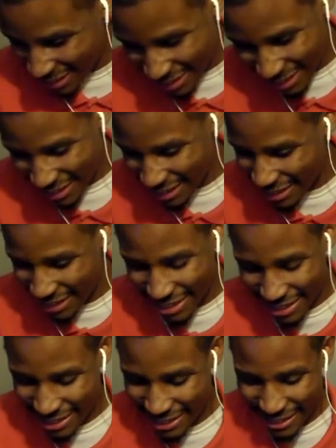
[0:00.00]

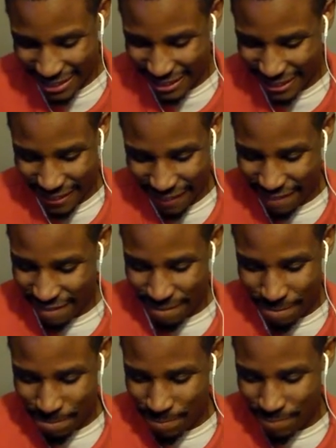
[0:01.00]
Oh, feels
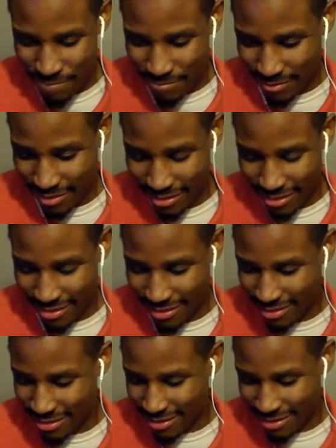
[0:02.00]
bad, man. That's all I can
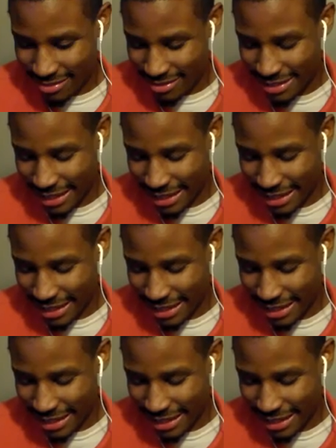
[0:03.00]
say.